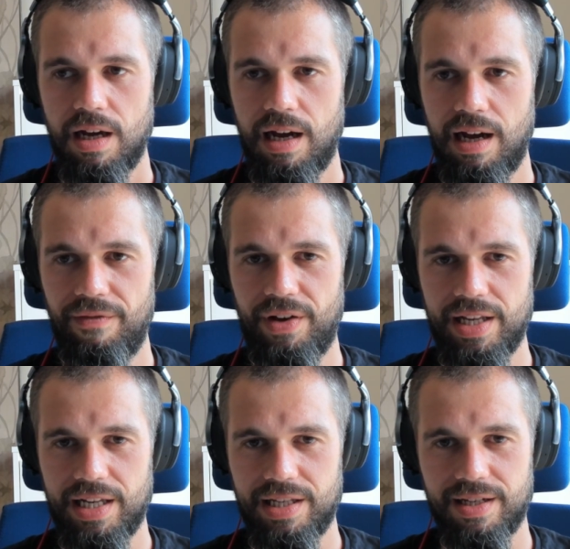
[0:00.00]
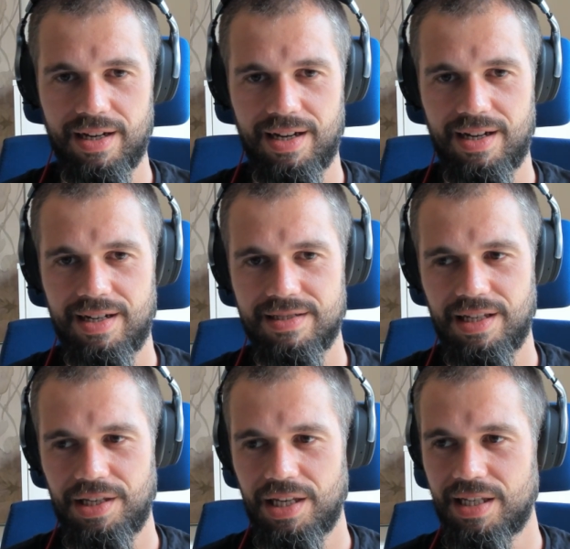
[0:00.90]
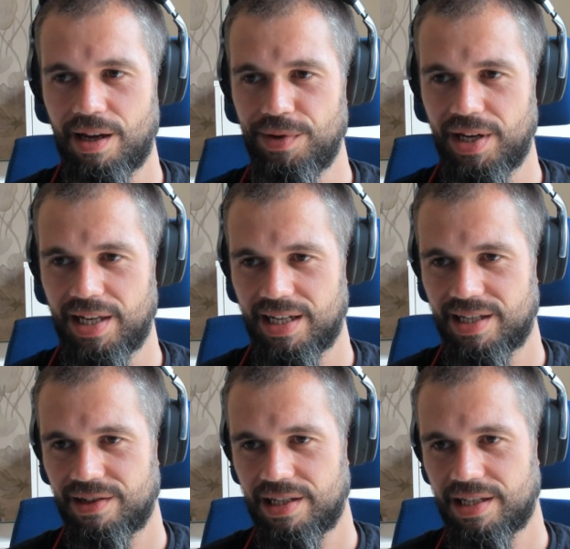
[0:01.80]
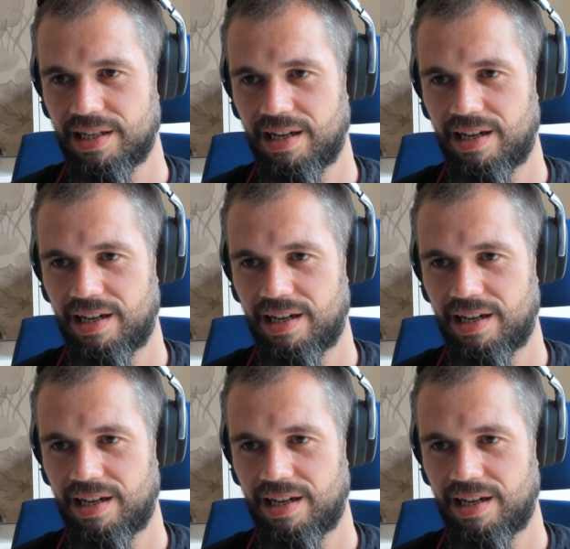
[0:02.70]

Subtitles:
I think that this is something that is